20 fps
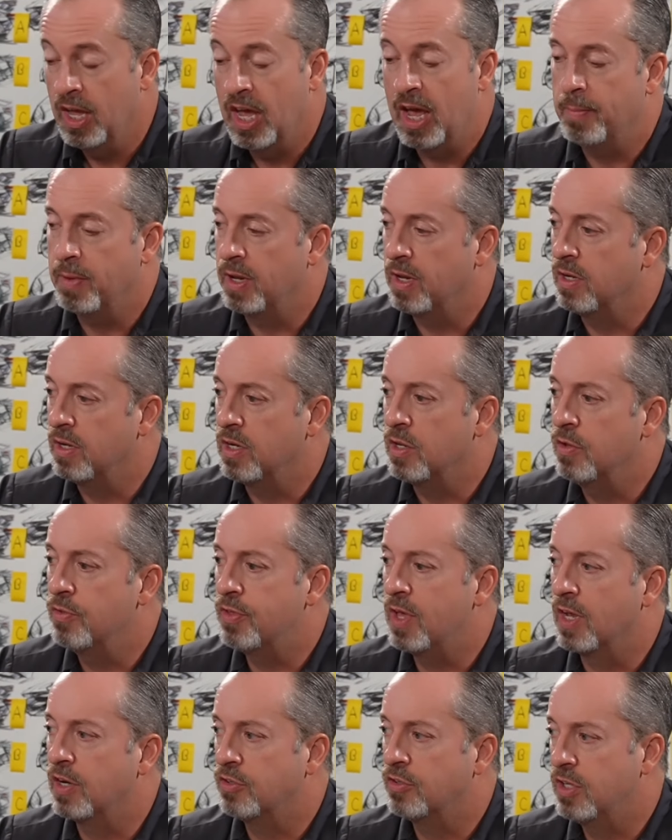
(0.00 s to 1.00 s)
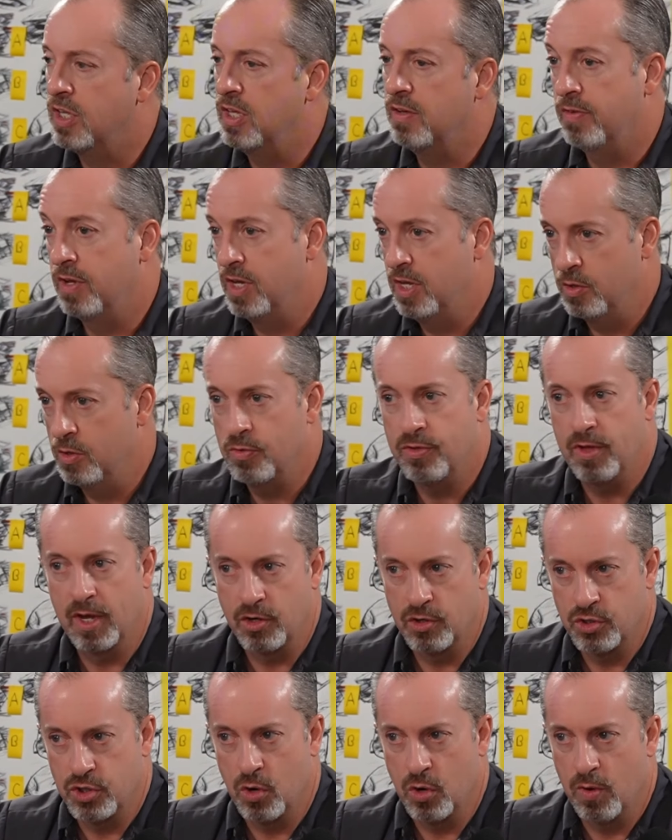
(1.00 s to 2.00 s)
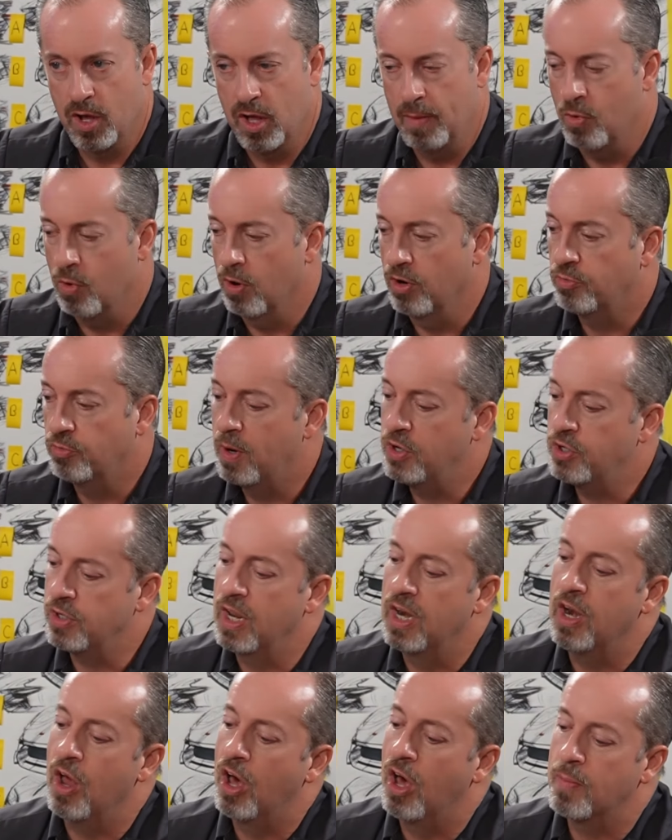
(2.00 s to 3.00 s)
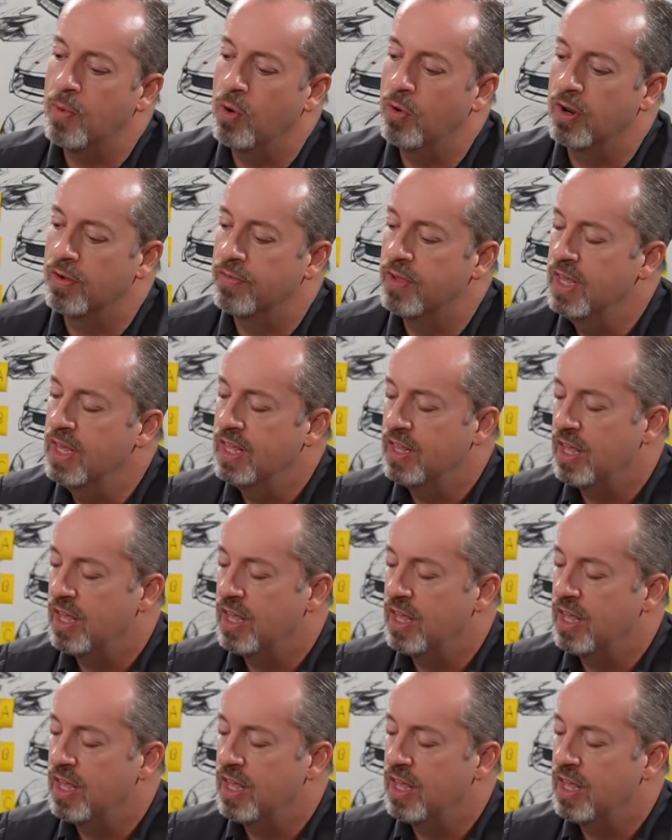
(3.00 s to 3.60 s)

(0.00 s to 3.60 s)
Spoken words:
I mean, you think TV, you think Joe Elmore, especially in automotive.